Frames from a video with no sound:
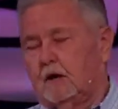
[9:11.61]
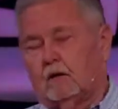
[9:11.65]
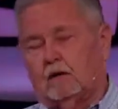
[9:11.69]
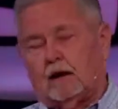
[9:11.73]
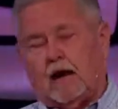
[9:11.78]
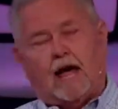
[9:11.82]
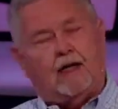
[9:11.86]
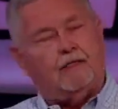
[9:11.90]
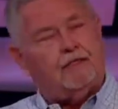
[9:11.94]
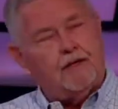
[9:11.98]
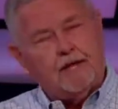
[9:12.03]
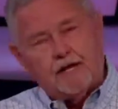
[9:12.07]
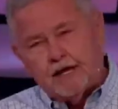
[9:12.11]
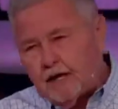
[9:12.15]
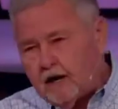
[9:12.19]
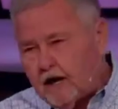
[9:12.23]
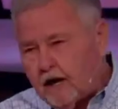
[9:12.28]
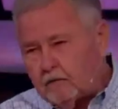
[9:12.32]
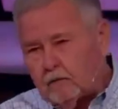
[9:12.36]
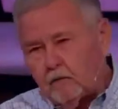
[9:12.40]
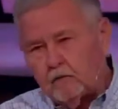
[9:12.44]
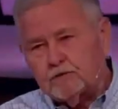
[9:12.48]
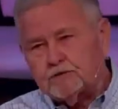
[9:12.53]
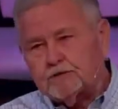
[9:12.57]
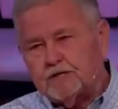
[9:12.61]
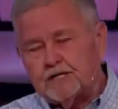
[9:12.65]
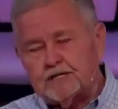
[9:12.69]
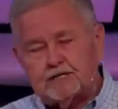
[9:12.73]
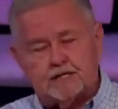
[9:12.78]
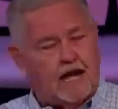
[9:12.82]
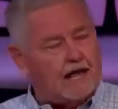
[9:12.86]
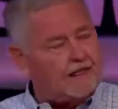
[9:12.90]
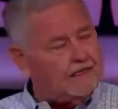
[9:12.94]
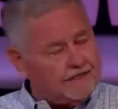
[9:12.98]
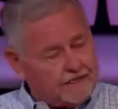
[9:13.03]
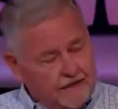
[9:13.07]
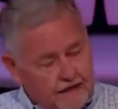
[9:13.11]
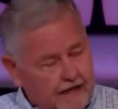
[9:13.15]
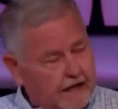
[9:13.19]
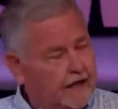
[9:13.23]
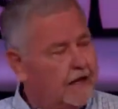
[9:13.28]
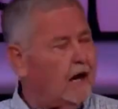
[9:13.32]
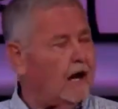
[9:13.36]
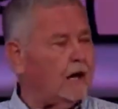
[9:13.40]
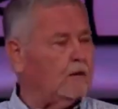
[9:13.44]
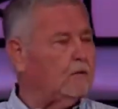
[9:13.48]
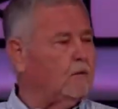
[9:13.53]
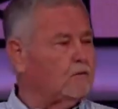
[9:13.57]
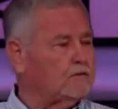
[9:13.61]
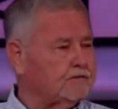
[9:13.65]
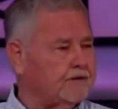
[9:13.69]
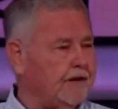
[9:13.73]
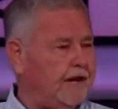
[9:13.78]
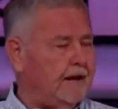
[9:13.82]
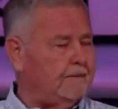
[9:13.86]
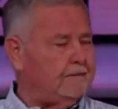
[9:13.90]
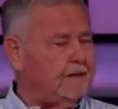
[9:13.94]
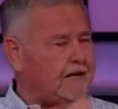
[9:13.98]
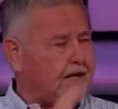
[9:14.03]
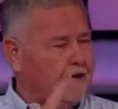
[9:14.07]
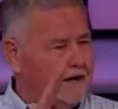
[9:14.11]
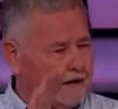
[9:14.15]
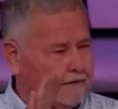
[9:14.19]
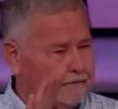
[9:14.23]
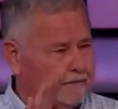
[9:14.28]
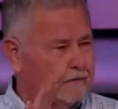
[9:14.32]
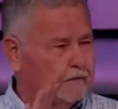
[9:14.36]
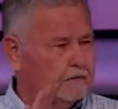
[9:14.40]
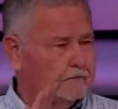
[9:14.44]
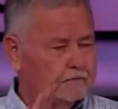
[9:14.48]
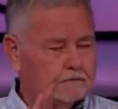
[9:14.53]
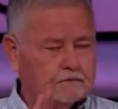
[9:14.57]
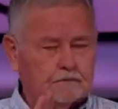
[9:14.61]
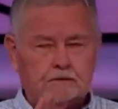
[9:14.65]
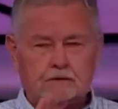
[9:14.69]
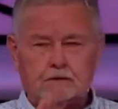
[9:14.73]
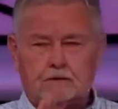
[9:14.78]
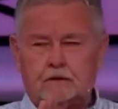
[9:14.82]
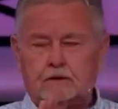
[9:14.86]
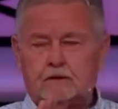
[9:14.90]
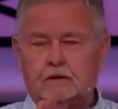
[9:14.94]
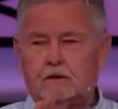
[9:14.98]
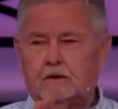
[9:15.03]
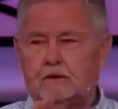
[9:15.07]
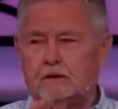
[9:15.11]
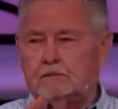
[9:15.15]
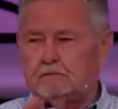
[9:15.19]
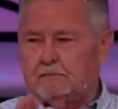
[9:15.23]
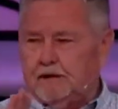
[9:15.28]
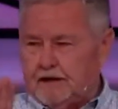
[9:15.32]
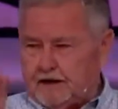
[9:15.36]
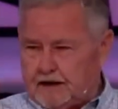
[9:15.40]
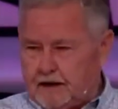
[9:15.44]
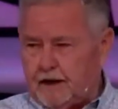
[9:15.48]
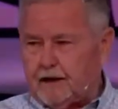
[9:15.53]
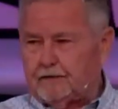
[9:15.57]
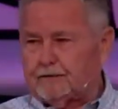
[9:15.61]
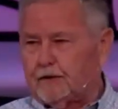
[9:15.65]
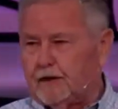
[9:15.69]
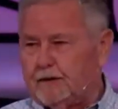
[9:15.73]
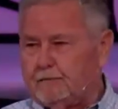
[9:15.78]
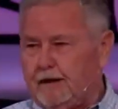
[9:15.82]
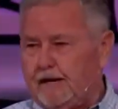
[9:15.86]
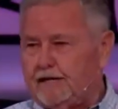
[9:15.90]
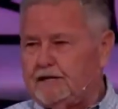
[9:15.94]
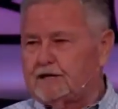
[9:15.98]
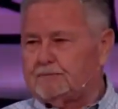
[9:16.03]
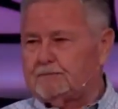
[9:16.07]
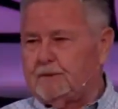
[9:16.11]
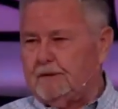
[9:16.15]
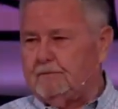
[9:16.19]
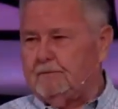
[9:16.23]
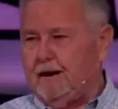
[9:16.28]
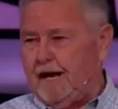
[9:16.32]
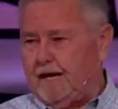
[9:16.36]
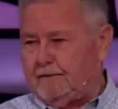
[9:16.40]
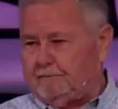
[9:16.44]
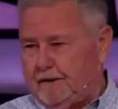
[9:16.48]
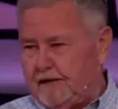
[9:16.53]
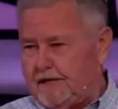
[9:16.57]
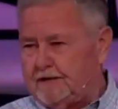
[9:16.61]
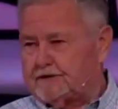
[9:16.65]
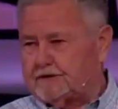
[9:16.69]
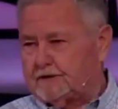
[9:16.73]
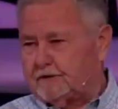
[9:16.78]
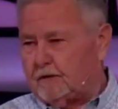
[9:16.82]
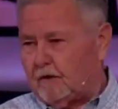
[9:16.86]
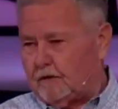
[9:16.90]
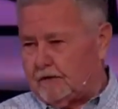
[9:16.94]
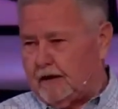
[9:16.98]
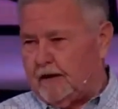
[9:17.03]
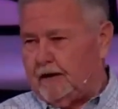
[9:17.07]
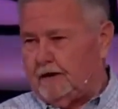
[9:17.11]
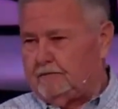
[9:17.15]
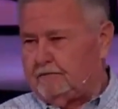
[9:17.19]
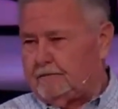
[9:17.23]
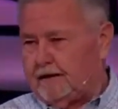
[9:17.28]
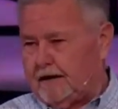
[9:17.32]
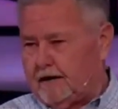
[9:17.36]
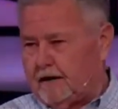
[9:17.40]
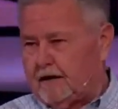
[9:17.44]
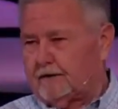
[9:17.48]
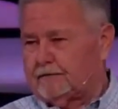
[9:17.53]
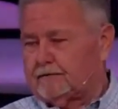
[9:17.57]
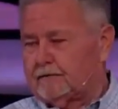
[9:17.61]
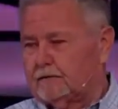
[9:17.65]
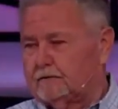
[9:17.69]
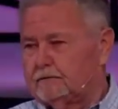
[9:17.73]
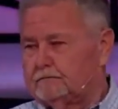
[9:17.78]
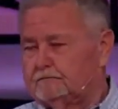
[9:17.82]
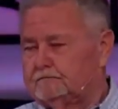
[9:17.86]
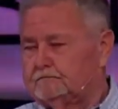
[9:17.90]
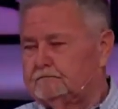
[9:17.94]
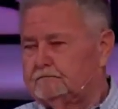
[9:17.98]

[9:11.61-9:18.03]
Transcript: Well, I think God wants this, and I think God wants that. Be careful. Be careful. It may just be bad pizza, okay? Be careful.